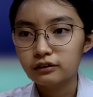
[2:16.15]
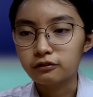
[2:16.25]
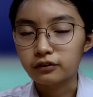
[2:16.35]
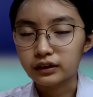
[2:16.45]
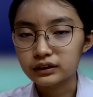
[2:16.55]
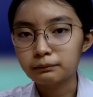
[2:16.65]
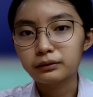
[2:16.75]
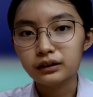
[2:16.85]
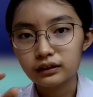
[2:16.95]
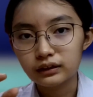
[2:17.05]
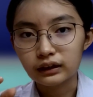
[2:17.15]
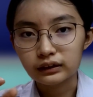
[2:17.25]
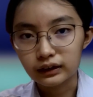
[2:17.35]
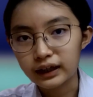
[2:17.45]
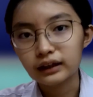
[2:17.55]
For example, like
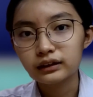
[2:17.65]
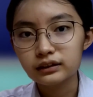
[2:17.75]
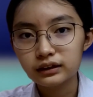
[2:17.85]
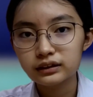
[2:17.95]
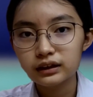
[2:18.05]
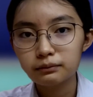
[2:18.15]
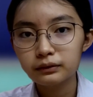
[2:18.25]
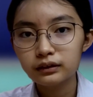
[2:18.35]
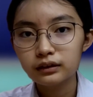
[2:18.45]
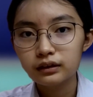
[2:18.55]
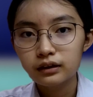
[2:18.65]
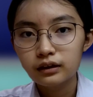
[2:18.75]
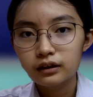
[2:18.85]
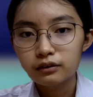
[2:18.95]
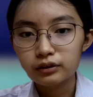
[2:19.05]
the cactus example,
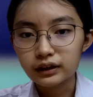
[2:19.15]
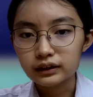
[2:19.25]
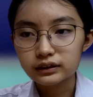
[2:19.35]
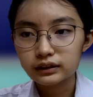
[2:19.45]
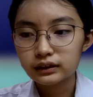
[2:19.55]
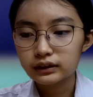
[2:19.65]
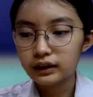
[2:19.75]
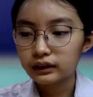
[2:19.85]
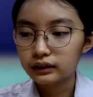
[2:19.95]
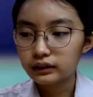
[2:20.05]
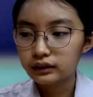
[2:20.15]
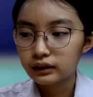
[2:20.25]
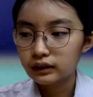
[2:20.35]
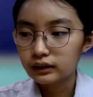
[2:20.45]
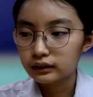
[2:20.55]
we can see that
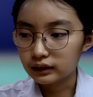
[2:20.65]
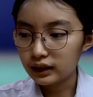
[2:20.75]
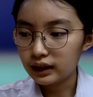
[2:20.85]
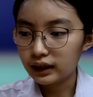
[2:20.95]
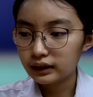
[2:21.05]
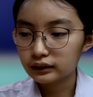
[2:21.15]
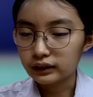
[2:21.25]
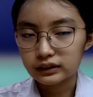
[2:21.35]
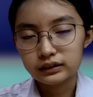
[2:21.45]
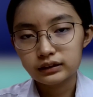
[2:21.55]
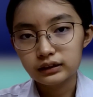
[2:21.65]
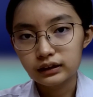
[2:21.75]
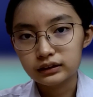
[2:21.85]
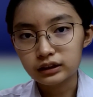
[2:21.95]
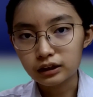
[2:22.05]
the guy touches
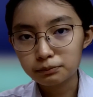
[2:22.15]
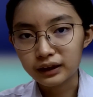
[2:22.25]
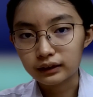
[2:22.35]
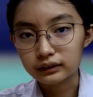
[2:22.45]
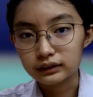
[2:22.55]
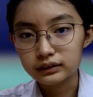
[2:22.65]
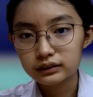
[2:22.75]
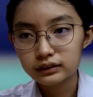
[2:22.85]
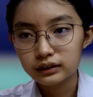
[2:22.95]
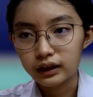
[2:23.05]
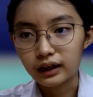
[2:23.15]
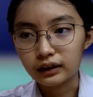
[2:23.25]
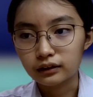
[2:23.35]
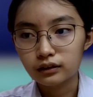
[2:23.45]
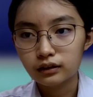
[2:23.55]
the sharp cactus
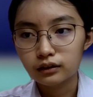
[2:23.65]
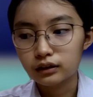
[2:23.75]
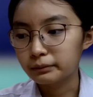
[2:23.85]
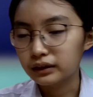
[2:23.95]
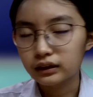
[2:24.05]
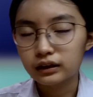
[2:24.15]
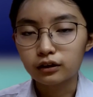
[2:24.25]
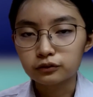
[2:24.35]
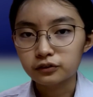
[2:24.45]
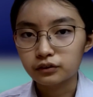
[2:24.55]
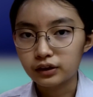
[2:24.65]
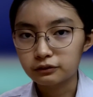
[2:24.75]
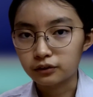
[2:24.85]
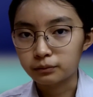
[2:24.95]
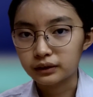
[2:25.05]
and immediately goes away
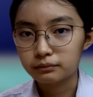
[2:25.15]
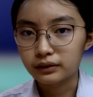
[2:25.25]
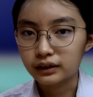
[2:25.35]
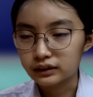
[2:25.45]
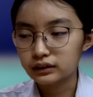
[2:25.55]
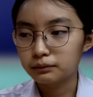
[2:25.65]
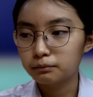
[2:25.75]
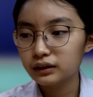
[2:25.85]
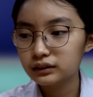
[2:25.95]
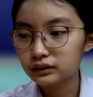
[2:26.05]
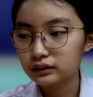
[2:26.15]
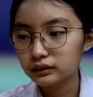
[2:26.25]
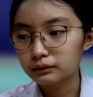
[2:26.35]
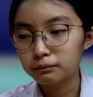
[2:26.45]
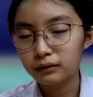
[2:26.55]
from it because the
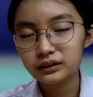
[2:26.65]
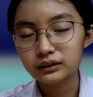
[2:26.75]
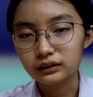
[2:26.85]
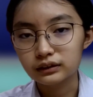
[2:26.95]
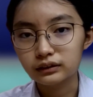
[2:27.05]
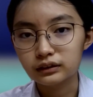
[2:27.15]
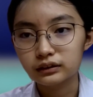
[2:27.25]
muscle